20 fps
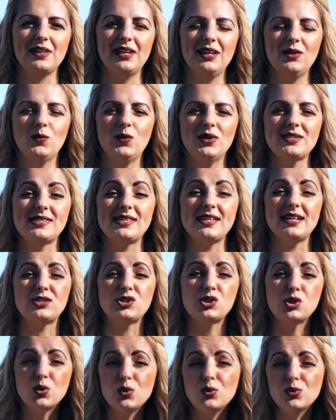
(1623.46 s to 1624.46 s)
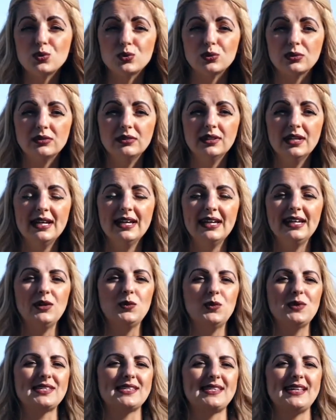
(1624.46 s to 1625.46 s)
It was their tool. It
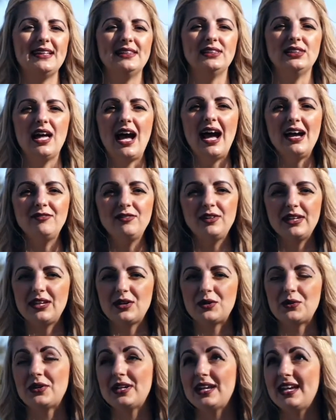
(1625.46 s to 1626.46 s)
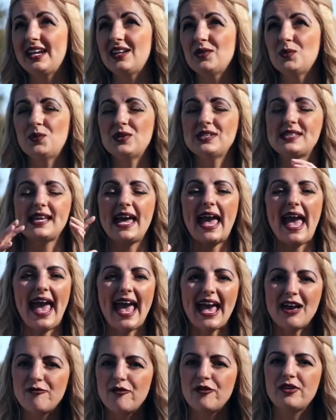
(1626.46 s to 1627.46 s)
was their livelihood. It was
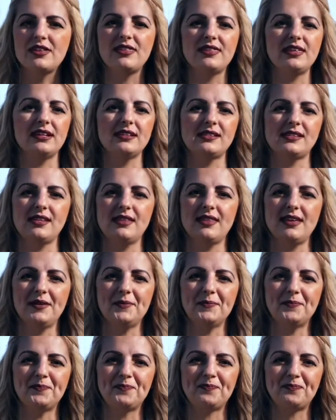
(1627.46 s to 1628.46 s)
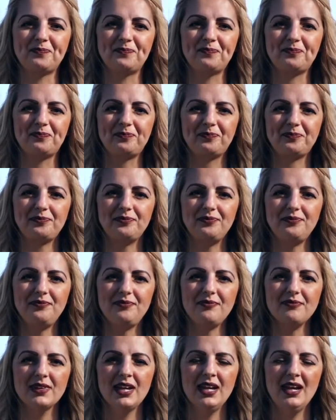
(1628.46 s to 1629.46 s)
everything to them.
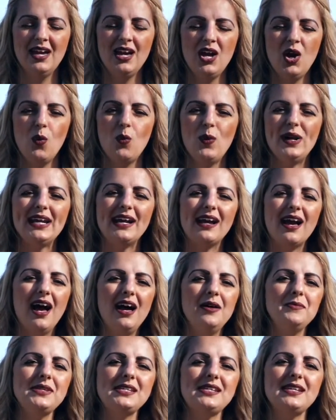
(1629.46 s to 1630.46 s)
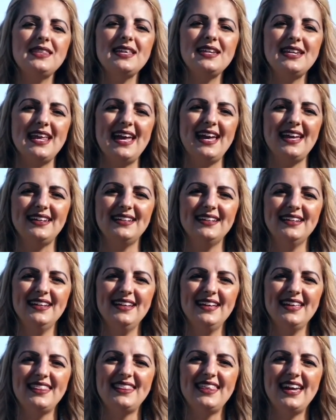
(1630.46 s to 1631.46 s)
When it comes to the net,
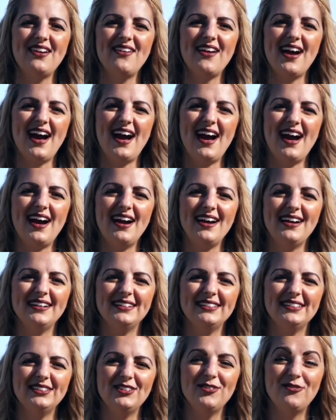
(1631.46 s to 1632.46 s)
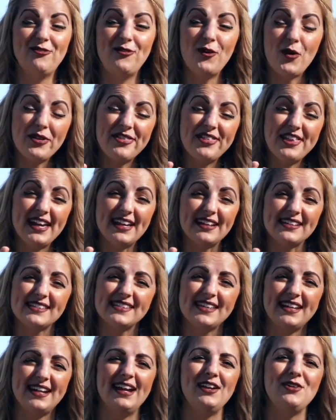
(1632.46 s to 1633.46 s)
there are four things
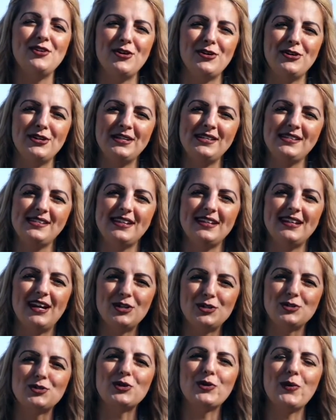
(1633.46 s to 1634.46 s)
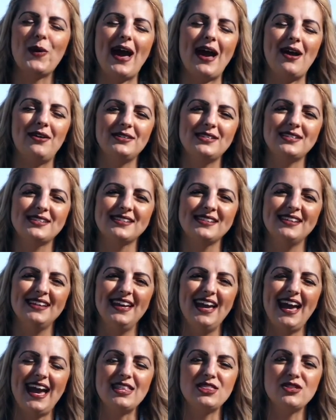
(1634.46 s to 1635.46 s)
that I noticed and I drew out.
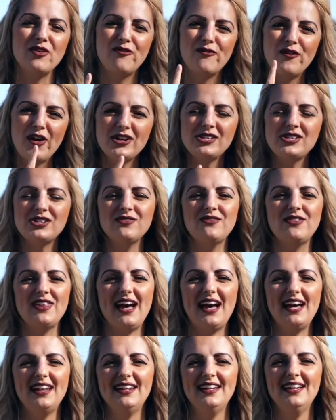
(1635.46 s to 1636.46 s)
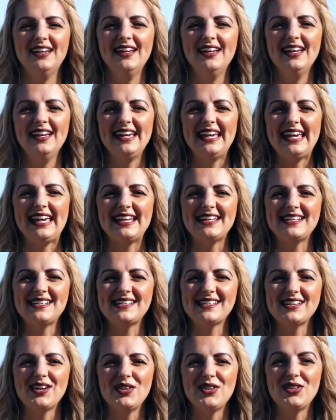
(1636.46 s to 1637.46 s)
And the first of that
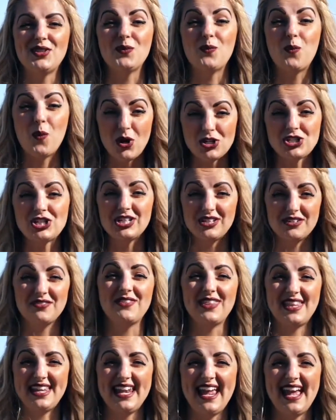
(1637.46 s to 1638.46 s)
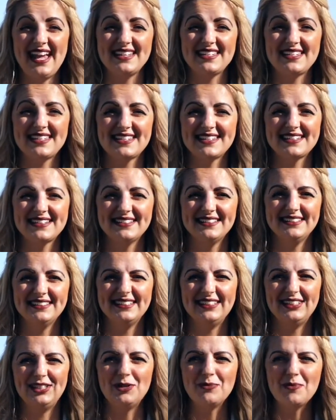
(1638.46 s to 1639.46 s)
is the washing of the net.
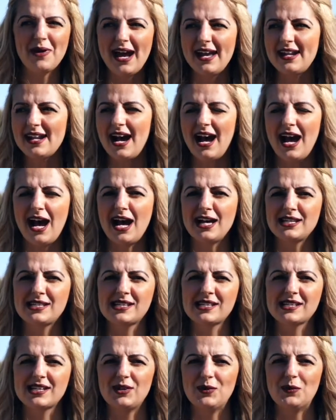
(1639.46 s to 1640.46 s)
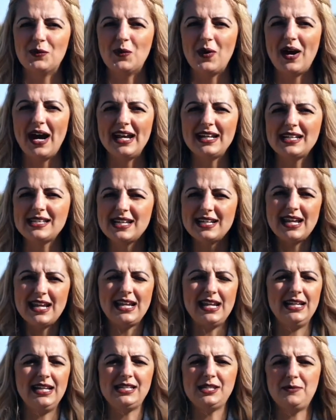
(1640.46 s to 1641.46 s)
You might ask, why does a net
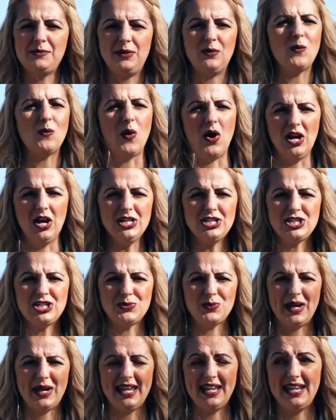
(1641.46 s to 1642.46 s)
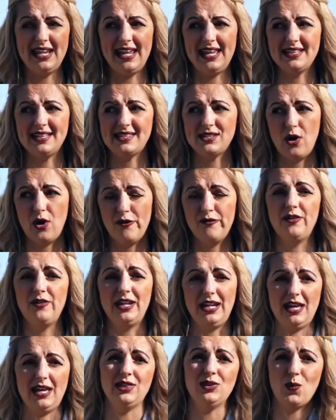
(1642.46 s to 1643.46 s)
need to be washed when it's often
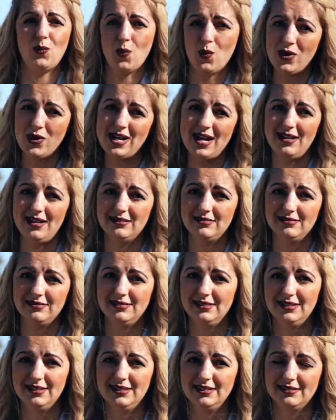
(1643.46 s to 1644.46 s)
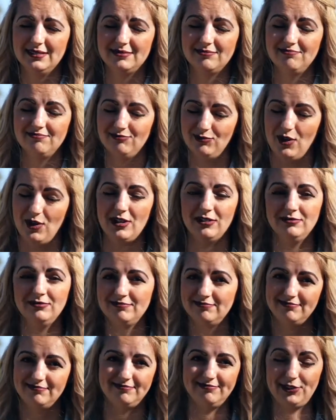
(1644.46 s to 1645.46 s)
in the water? Well,
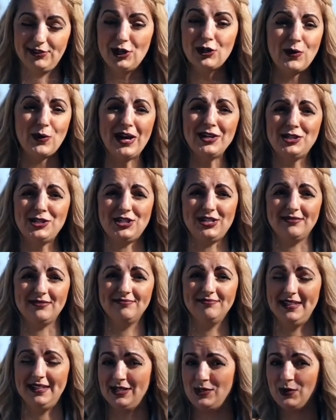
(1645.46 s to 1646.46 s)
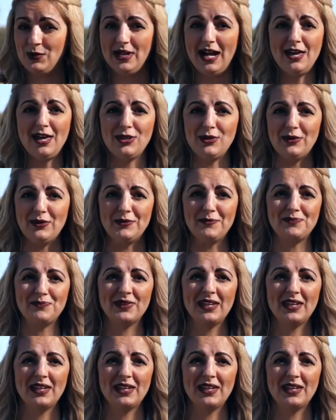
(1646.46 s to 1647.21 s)
good question. That's what I thought.